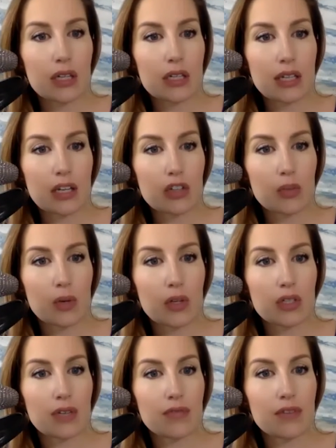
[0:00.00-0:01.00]
the scheduled
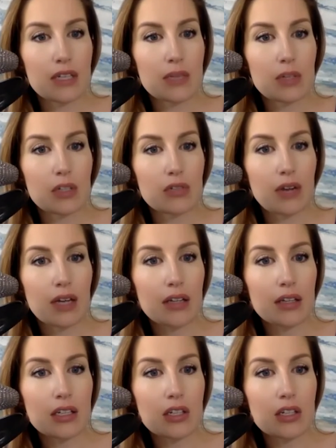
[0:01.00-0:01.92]
post on Facebook directly?